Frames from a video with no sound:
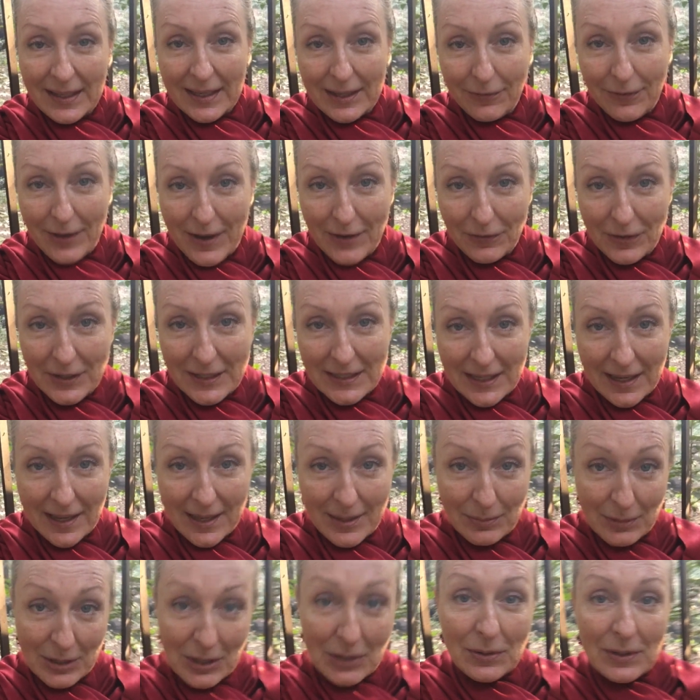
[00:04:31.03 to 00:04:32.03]
if every
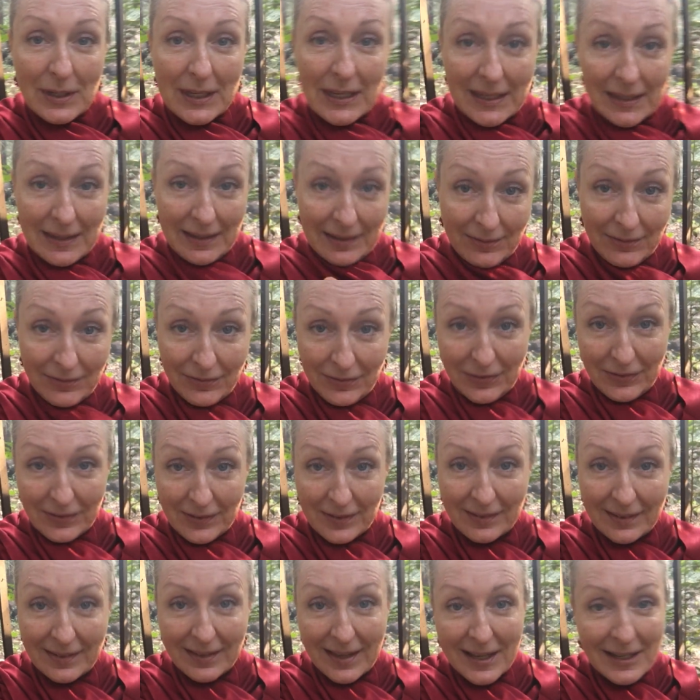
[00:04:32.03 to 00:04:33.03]
time you give,
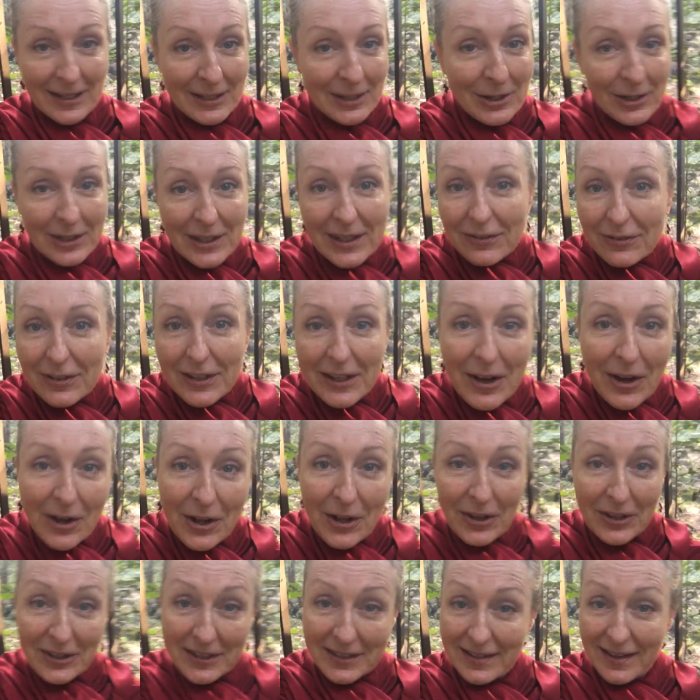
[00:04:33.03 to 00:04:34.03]
and you're giving
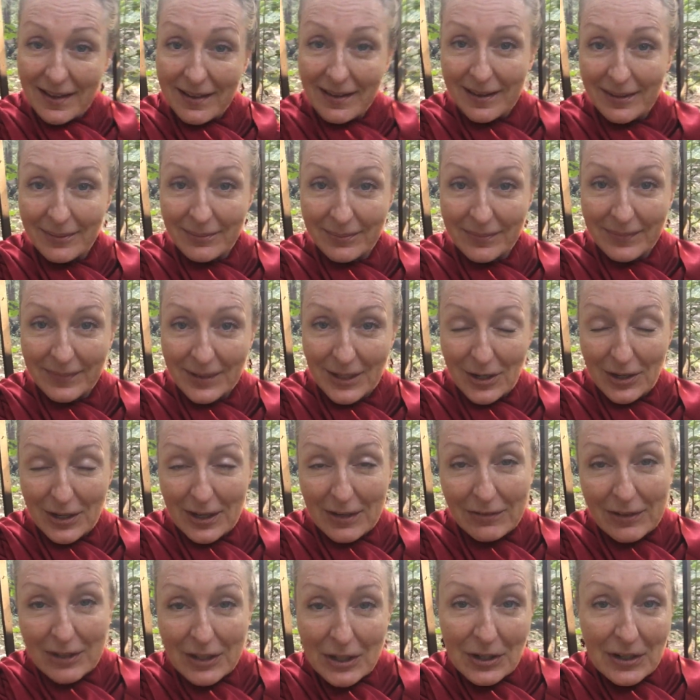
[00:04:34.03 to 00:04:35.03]
all the time, you're
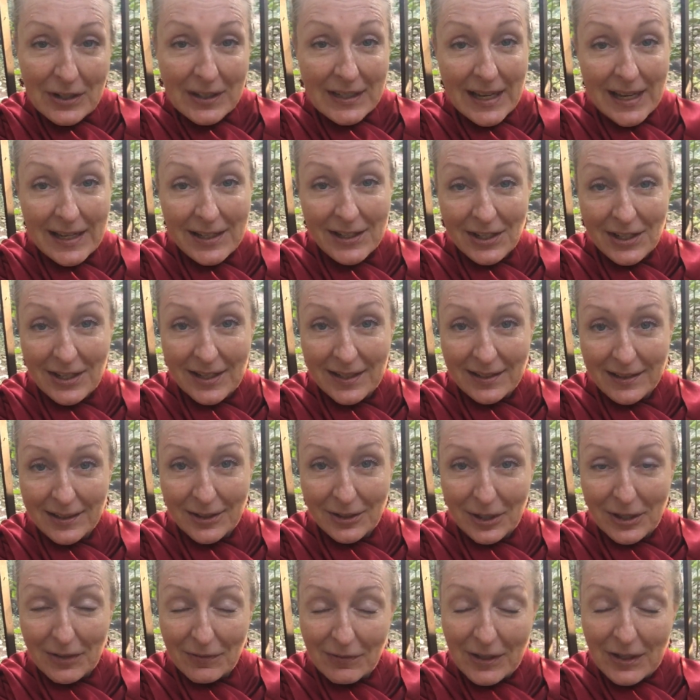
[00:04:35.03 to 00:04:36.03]
giving your attention,
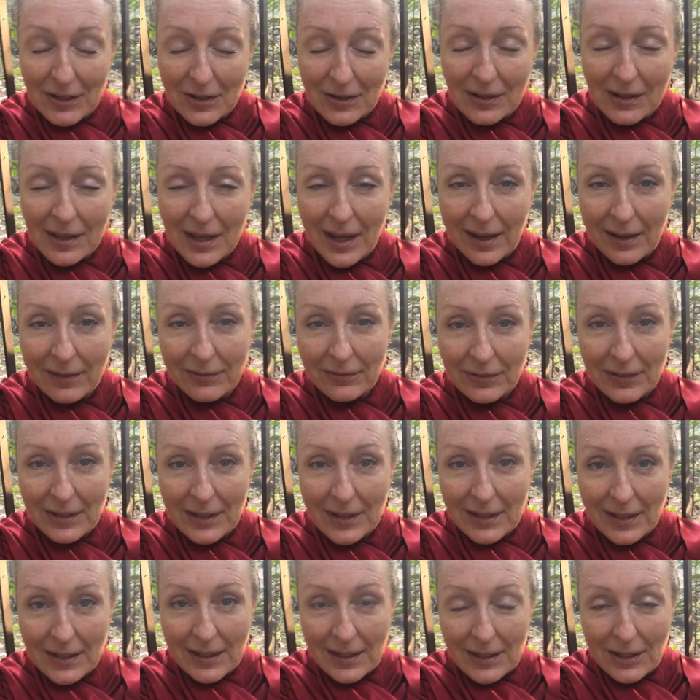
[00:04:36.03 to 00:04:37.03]
you're giving your love,
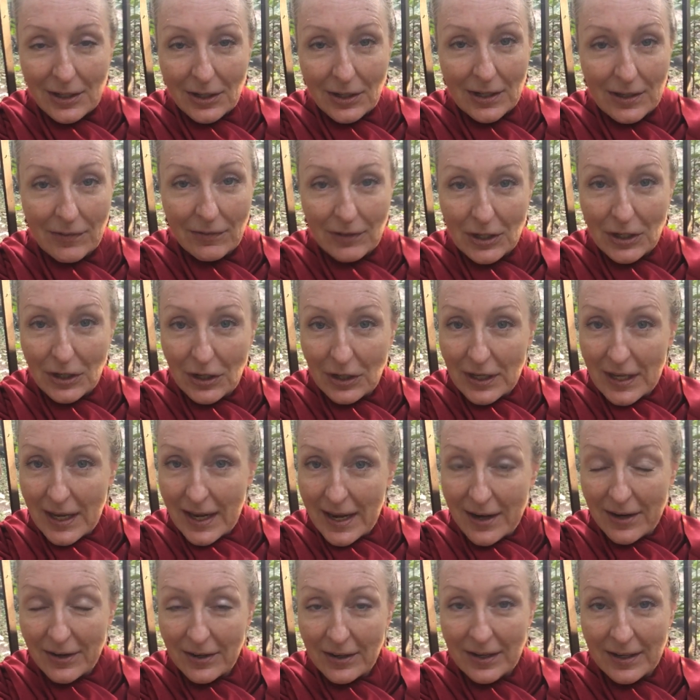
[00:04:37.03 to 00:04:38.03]
you're giving your
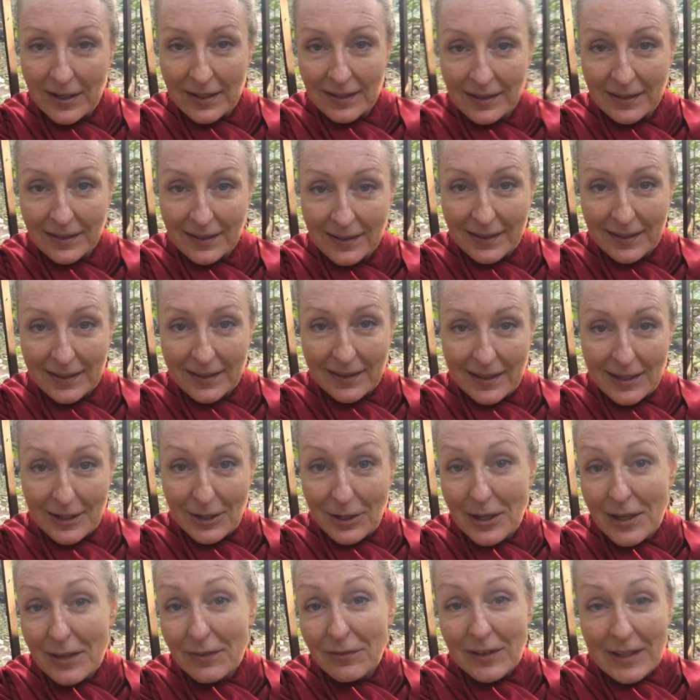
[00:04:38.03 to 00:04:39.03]
caring,
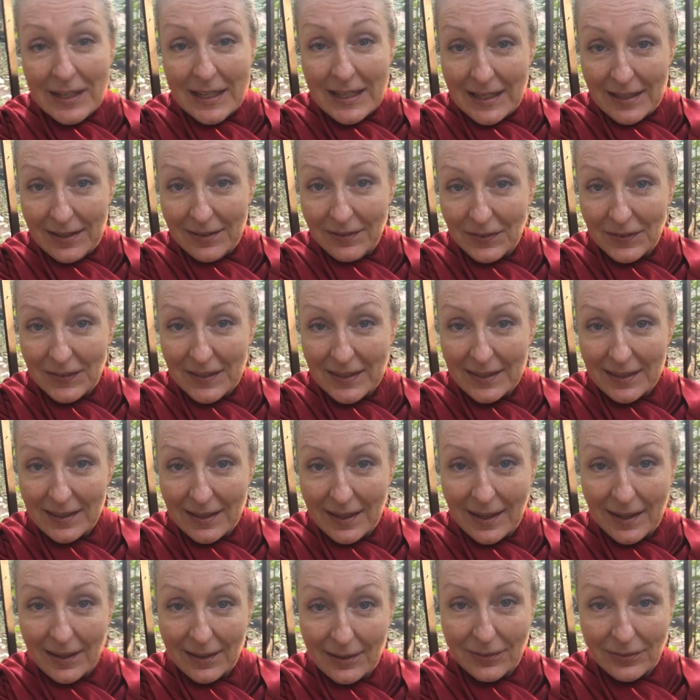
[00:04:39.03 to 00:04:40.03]
you're giving gifts
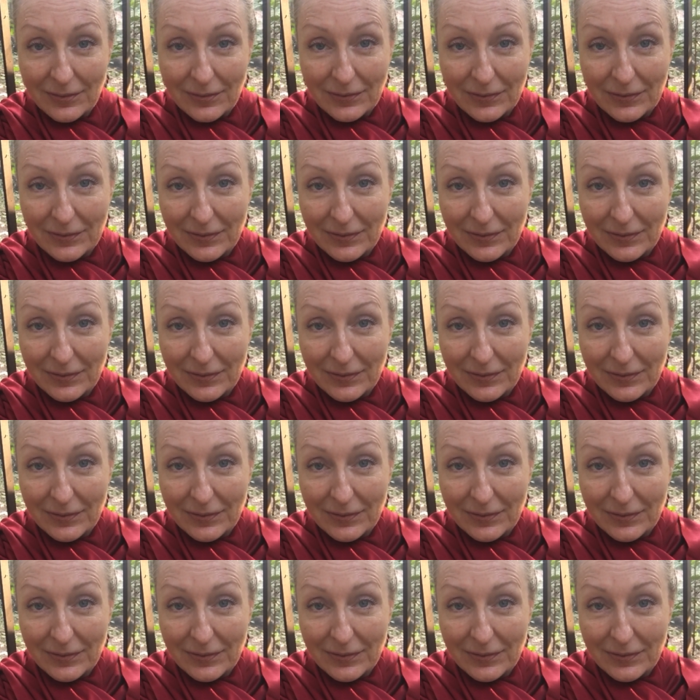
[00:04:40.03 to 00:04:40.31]
of